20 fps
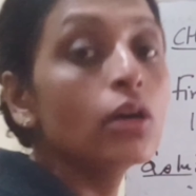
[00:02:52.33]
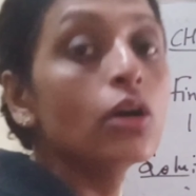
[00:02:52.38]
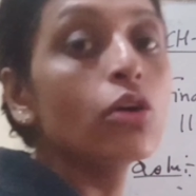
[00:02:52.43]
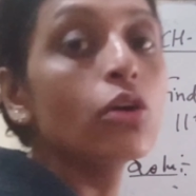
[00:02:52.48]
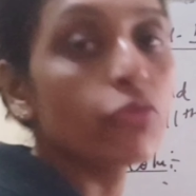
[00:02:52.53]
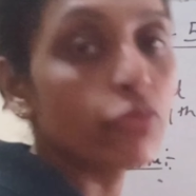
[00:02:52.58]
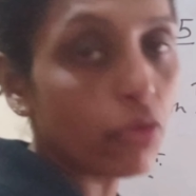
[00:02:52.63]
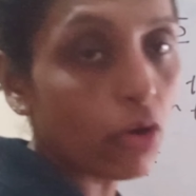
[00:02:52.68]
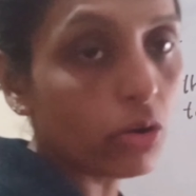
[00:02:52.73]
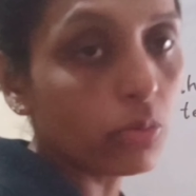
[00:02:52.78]

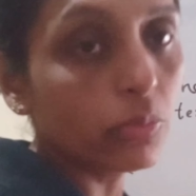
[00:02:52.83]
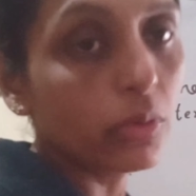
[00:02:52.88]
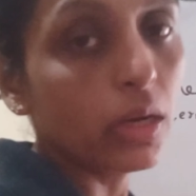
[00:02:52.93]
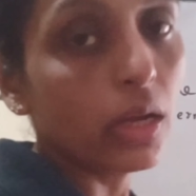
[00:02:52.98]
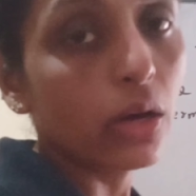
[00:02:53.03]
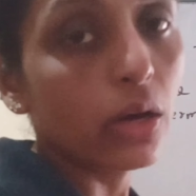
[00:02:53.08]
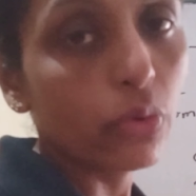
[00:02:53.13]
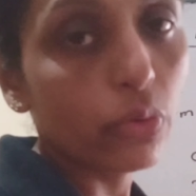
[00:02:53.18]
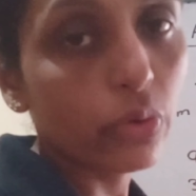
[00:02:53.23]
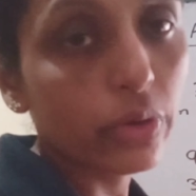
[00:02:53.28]

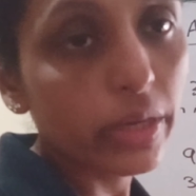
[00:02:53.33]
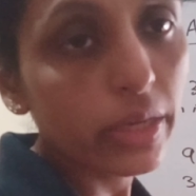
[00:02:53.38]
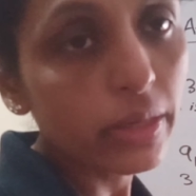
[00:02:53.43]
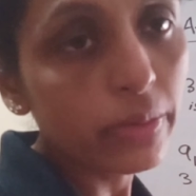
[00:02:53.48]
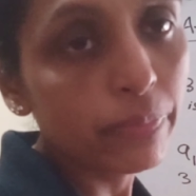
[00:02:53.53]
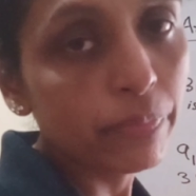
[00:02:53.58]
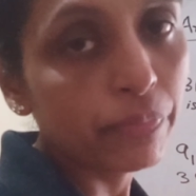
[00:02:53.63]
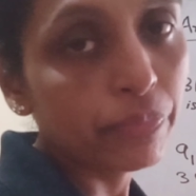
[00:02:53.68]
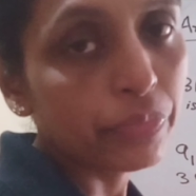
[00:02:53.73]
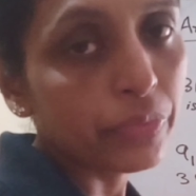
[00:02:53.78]
formula, okay,
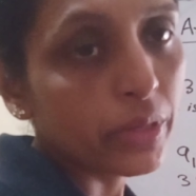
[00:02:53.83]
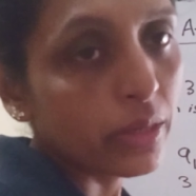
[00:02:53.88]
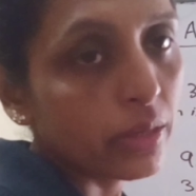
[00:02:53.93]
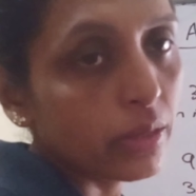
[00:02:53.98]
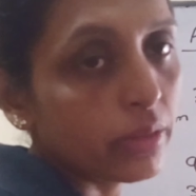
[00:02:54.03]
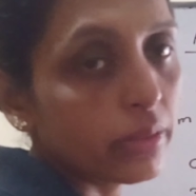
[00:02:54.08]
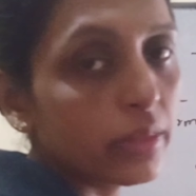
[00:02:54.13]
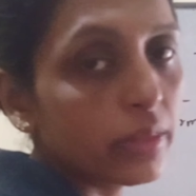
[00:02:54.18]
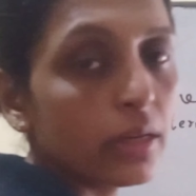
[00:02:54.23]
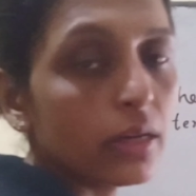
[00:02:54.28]

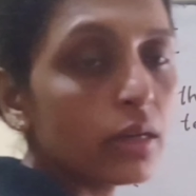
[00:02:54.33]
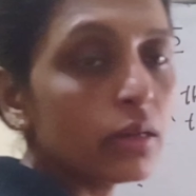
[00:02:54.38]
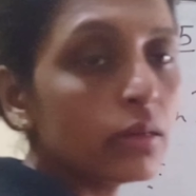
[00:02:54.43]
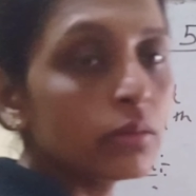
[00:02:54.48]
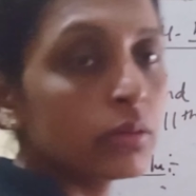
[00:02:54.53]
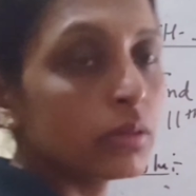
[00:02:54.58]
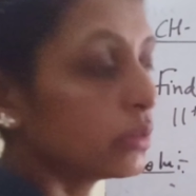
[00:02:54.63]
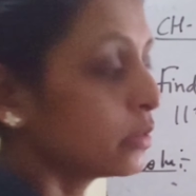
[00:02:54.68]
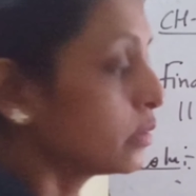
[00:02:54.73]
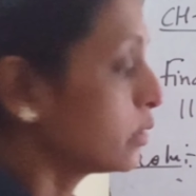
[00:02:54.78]

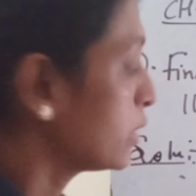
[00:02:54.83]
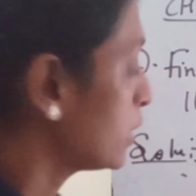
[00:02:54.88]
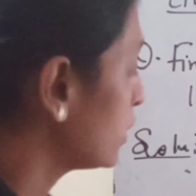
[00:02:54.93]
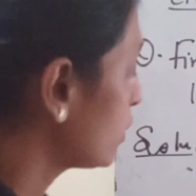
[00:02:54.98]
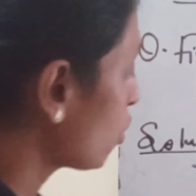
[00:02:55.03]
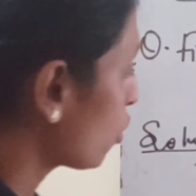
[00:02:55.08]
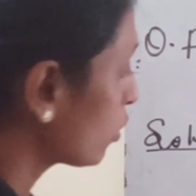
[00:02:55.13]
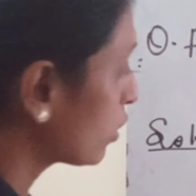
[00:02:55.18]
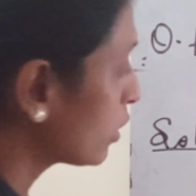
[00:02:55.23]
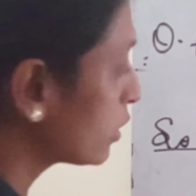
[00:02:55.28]
in
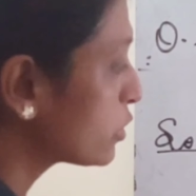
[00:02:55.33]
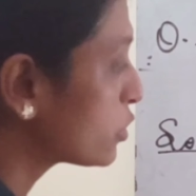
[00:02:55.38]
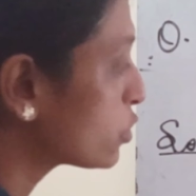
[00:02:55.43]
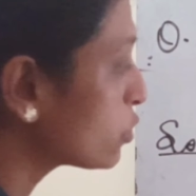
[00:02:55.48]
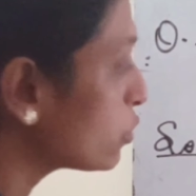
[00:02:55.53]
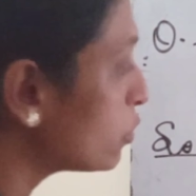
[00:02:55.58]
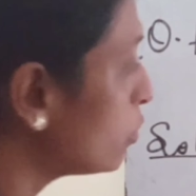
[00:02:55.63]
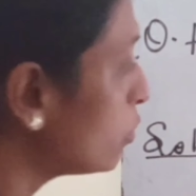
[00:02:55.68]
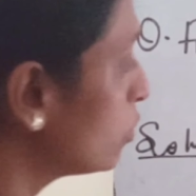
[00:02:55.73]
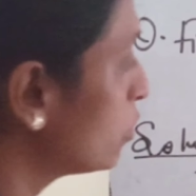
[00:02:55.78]
order to